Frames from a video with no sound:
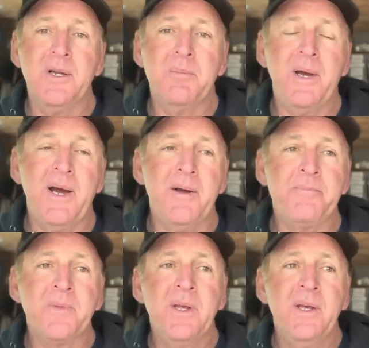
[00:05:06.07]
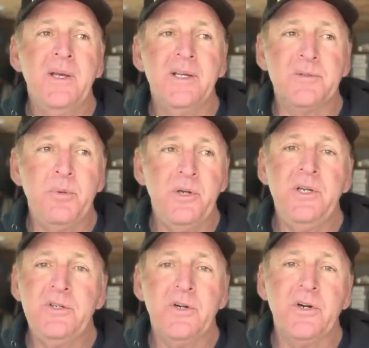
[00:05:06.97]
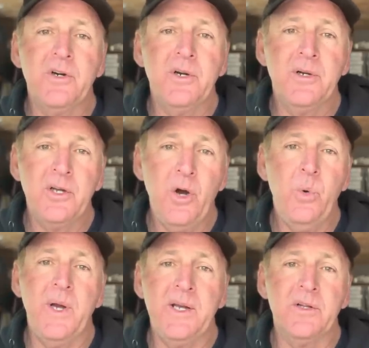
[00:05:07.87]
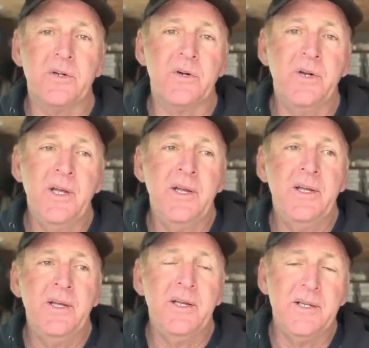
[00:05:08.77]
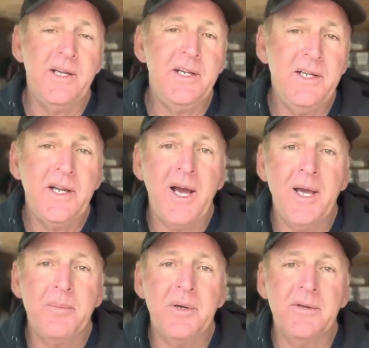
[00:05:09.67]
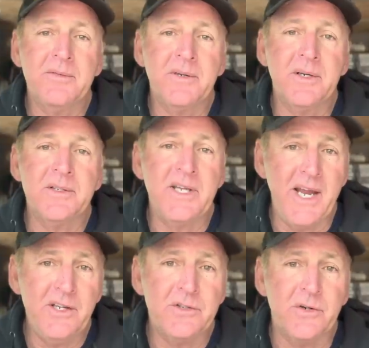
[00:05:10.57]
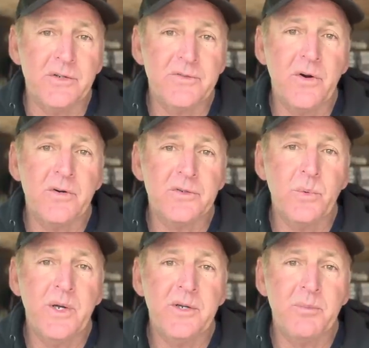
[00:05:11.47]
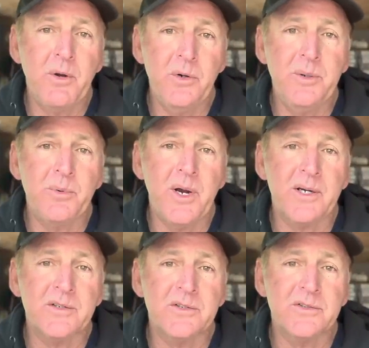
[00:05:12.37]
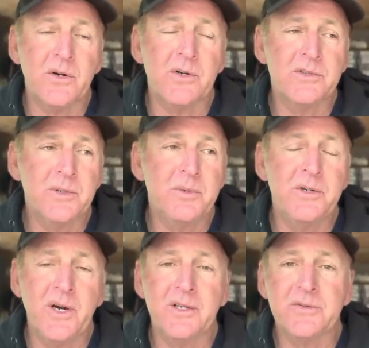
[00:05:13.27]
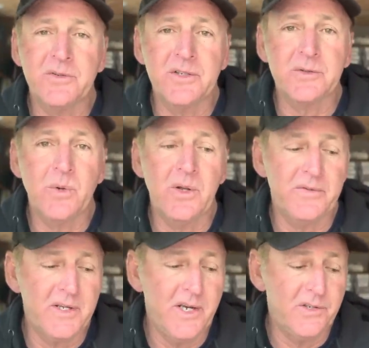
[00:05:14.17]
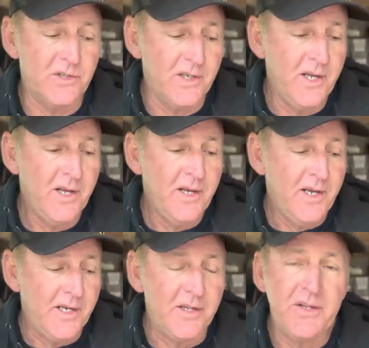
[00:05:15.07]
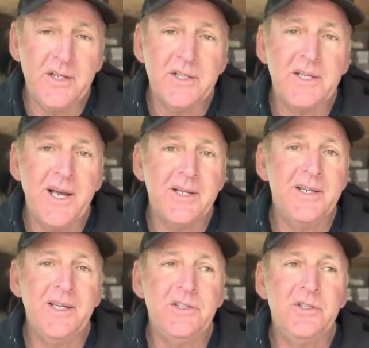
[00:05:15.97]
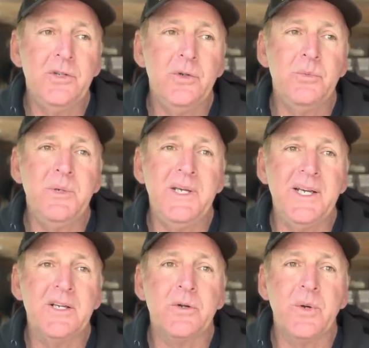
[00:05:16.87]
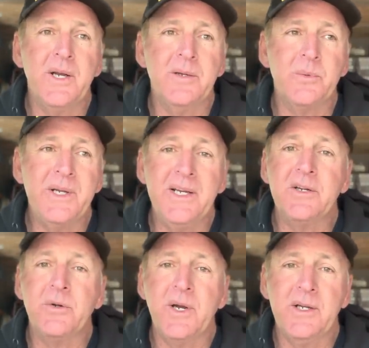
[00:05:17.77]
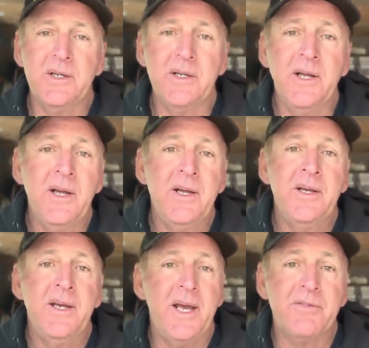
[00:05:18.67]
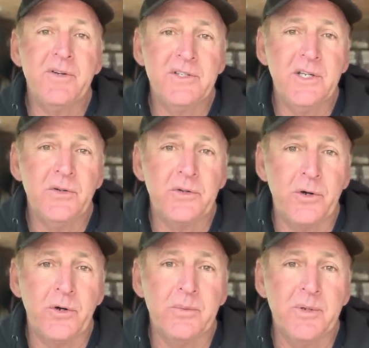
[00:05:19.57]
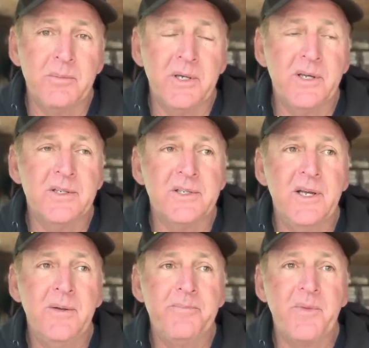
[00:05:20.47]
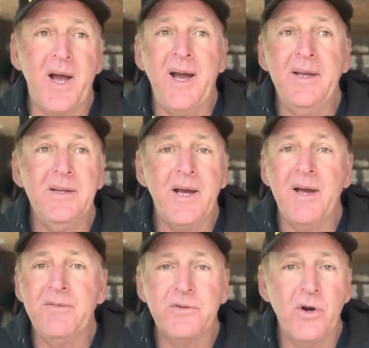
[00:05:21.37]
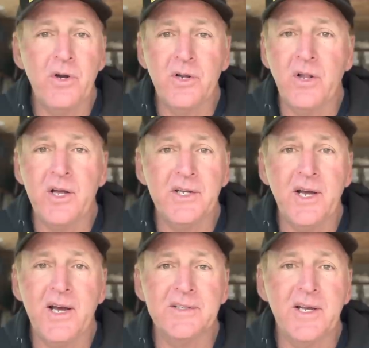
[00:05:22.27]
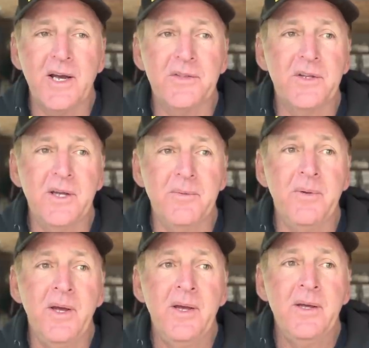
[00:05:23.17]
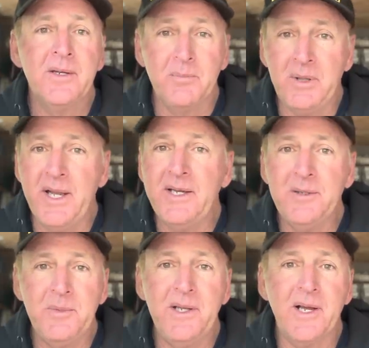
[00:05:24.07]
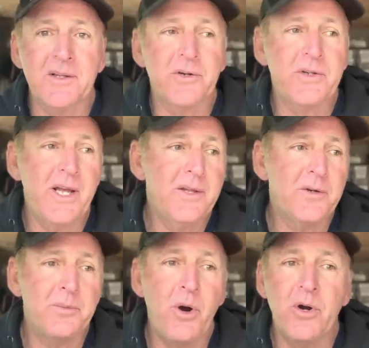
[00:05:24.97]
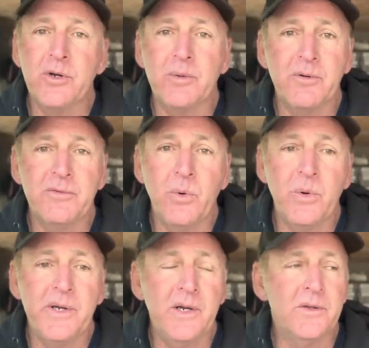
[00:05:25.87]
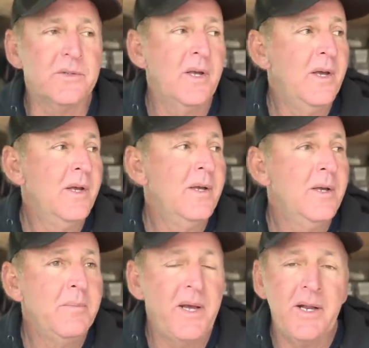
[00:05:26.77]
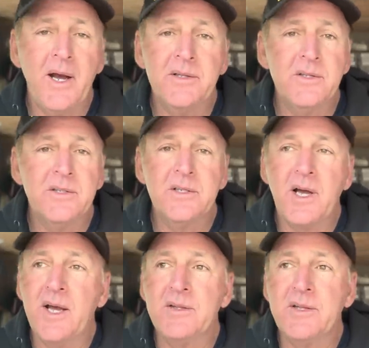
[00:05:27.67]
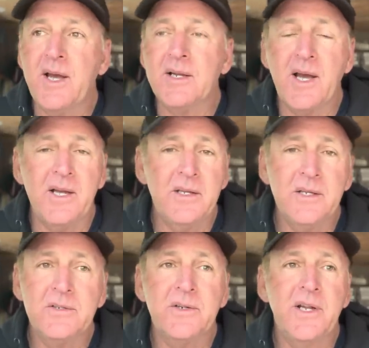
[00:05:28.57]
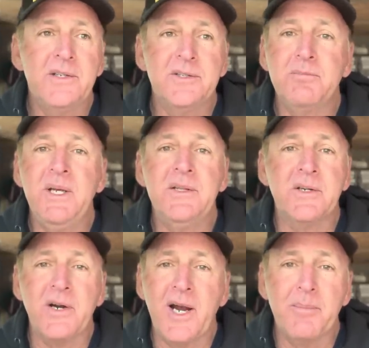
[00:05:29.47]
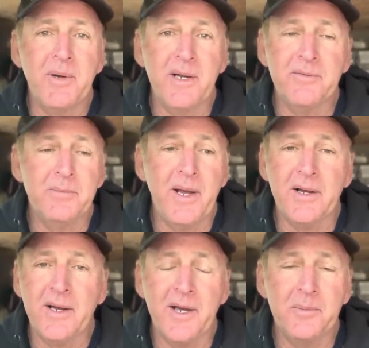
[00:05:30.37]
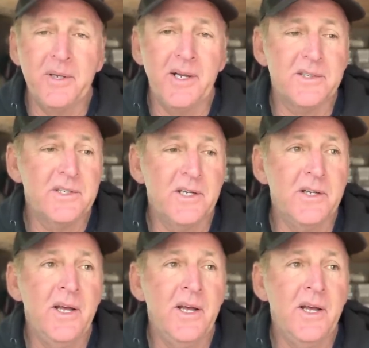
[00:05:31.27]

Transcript: about is putting your co-angler in any type of danger as far as the way your boating practices are should be grounds for disqualification. And I think that that needs to be reiterated every single tournament, because I've drawn a lot of guys out that have complained to me, like their partner before, he goes, man, that guy yesterday just beat the crap out of me. And I said,